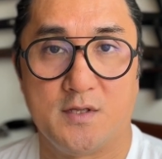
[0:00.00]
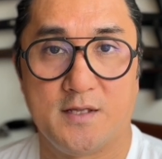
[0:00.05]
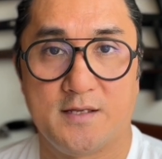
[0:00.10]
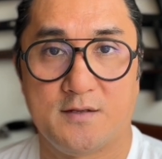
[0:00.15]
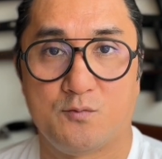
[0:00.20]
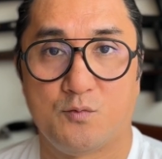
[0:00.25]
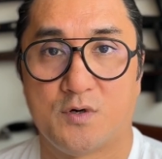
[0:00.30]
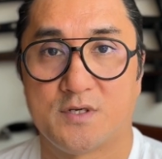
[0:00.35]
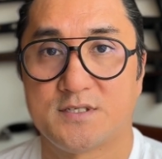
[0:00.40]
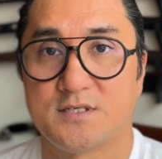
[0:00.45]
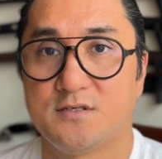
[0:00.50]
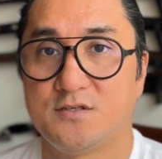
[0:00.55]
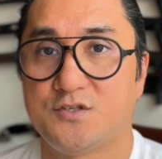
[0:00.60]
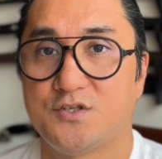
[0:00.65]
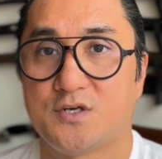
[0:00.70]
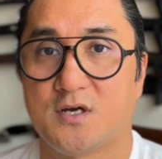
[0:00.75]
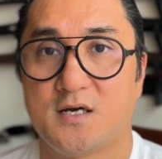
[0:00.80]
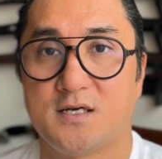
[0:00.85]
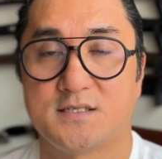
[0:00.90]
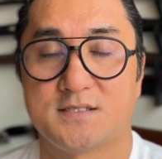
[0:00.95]
It wasn't
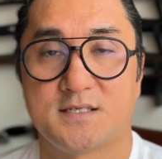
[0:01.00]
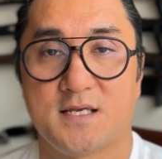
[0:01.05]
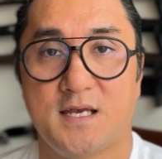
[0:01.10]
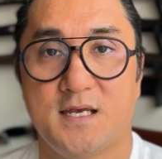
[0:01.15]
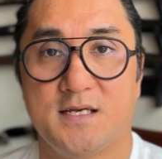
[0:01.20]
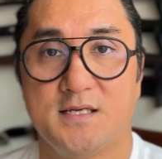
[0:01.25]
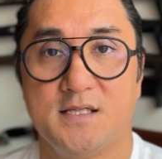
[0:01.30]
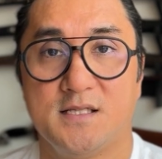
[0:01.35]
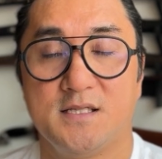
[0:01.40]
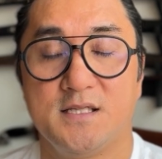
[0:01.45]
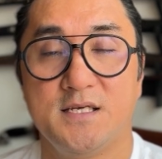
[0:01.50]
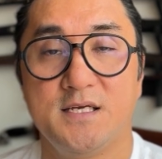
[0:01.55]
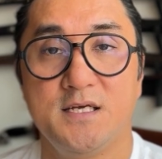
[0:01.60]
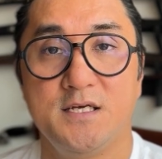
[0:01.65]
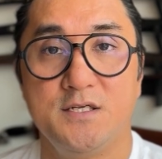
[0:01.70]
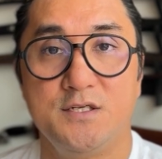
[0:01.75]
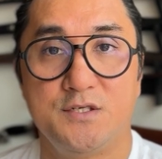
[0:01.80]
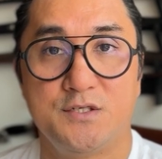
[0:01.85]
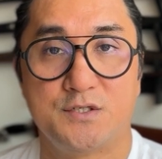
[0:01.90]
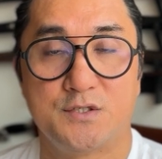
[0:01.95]
just a
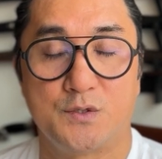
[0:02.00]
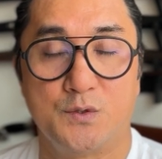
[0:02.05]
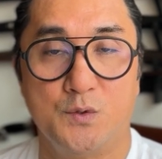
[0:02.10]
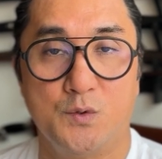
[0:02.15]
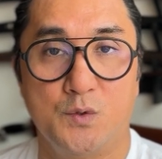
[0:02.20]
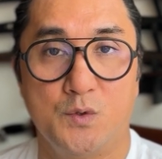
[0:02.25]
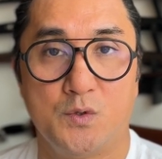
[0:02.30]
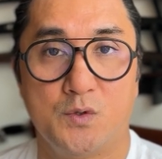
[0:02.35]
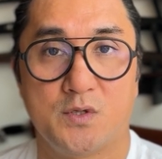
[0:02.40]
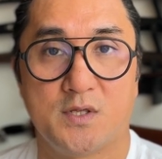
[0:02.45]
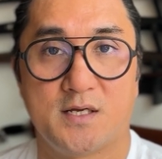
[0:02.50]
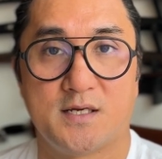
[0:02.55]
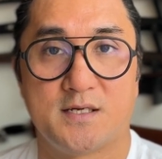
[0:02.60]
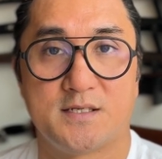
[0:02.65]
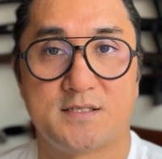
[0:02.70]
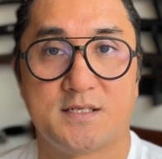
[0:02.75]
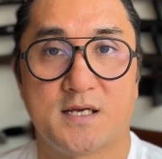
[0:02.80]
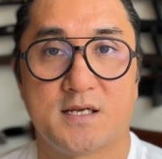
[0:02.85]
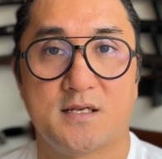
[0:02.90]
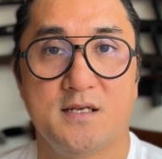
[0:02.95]
lead tool
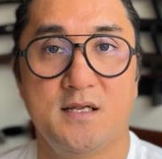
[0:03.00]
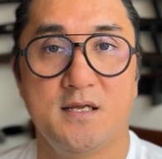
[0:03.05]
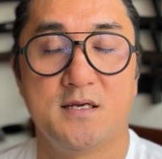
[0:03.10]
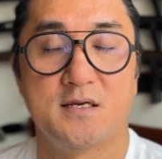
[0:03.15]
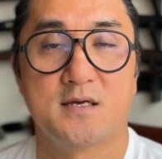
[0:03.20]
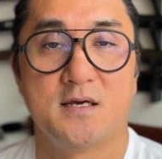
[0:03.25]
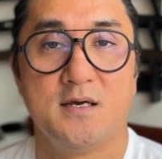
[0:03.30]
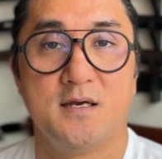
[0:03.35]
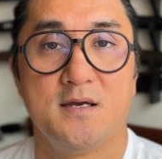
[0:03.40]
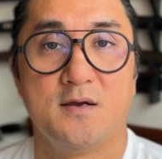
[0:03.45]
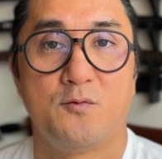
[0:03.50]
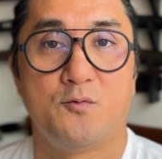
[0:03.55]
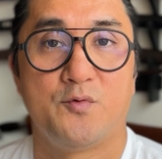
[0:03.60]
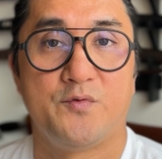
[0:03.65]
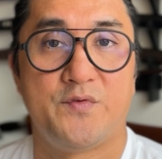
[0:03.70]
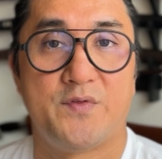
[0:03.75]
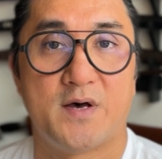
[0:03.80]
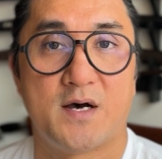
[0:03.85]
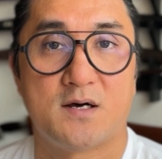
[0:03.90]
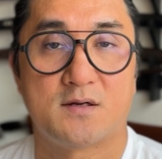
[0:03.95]
technique
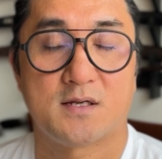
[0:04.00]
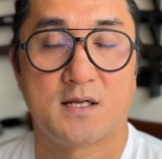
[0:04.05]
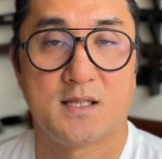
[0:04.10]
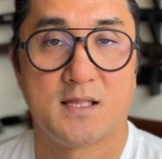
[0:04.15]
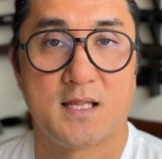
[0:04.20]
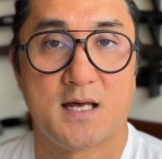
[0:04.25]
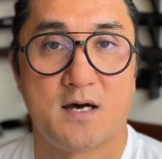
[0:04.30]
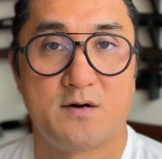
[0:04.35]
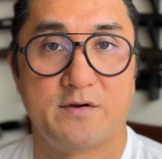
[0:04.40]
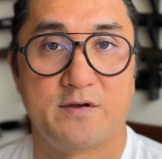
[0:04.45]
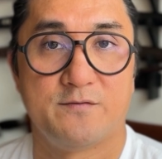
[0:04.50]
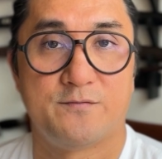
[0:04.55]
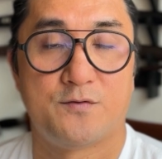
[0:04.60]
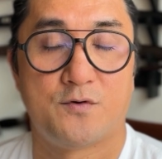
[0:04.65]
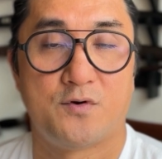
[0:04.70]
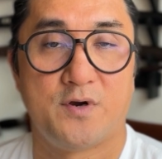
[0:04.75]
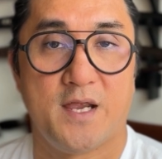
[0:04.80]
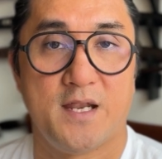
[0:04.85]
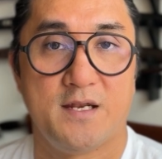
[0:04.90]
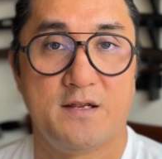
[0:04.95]
without allowing
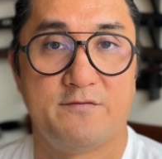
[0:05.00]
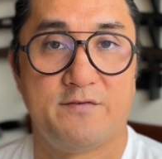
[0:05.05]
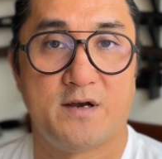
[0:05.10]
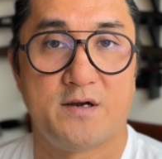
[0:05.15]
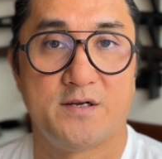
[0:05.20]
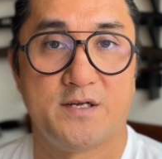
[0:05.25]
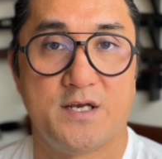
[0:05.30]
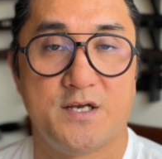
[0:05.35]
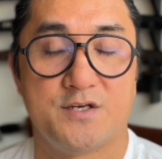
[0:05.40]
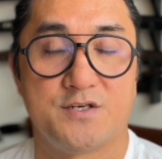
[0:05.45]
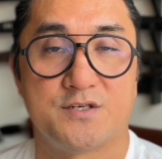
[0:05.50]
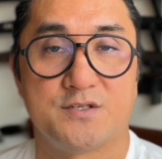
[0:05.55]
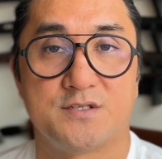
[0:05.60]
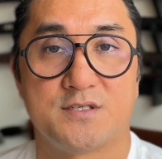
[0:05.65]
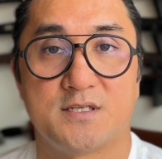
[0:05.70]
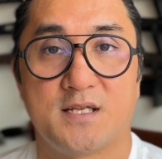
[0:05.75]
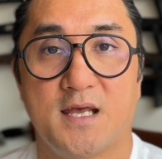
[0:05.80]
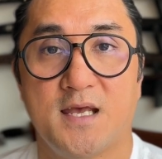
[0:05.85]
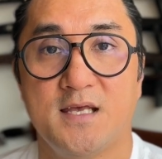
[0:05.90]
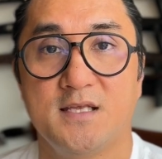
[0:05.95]
for any variations
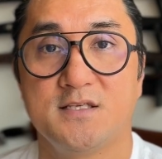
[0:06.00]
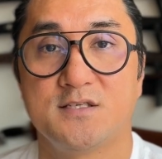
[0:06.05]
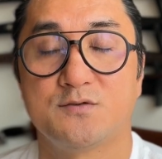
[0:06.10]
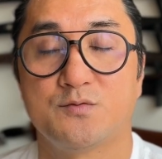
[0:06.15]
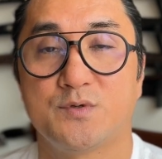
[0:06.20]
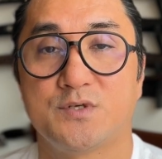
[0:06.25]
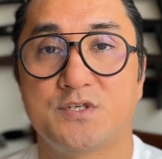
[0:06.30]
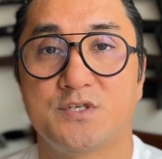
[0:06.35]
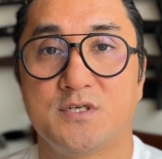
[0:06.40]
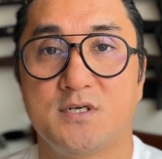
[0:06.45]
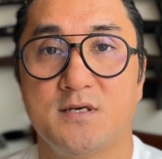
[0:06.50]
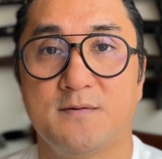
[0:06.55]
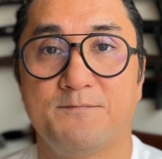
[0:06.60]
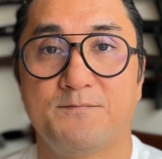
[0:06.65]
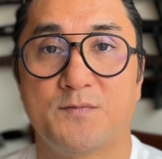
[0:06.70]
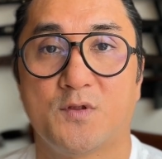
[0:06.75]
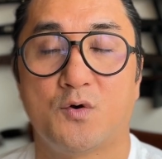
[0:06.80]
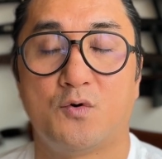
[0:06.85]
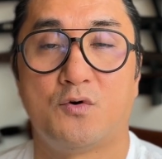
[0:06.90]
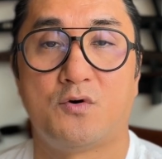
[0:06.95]
in hand
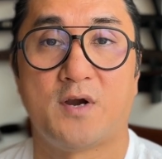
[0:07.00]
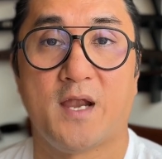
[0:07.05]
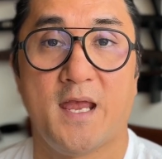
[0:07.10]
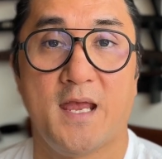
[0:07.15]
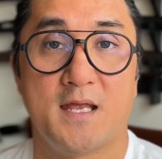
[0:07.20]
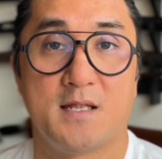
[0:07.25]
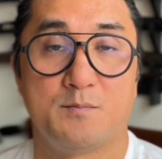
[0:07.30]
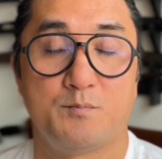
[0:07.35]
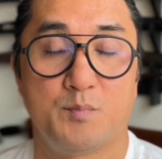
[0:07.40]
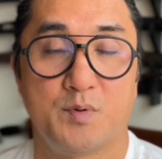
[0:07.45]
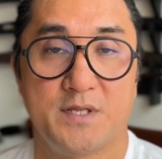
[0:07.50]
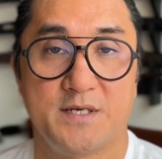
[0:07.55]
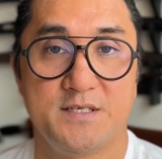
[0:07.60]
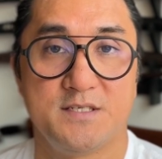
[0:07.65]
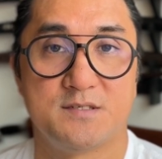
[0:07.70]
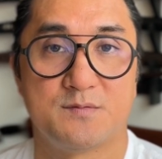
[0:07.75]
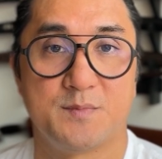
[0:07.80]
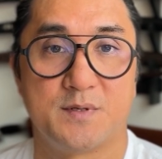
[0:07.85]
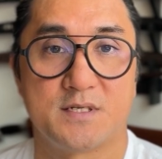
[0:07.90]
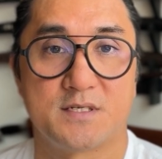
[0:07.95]
switching or hand
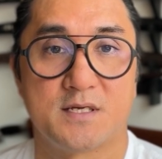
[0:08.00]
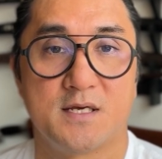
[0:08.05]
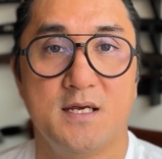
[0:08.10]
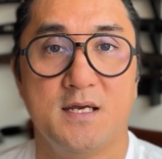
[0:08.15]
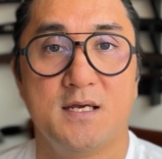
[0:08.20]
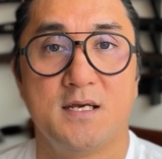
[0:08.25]
placement.